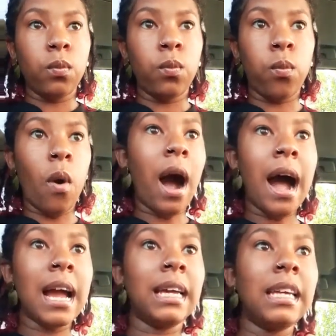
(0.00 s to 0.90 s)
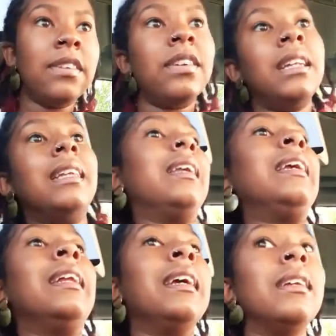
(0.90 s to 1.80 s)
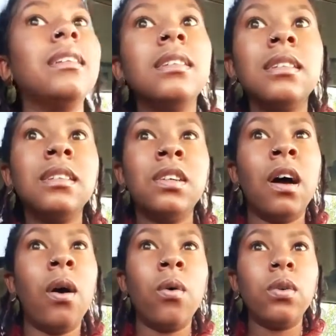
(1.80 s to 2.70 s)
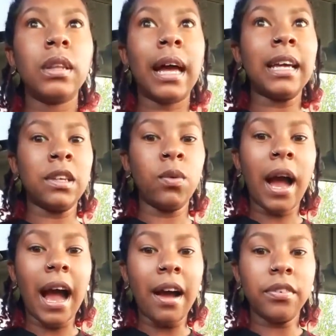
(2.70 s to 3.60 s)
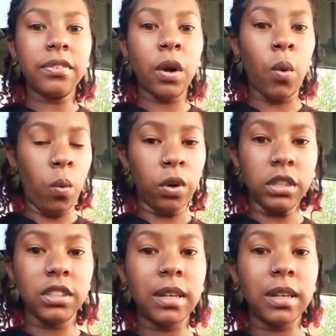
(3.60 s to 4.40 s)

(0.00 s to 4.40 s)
why even eat it? You know, like you have an orange.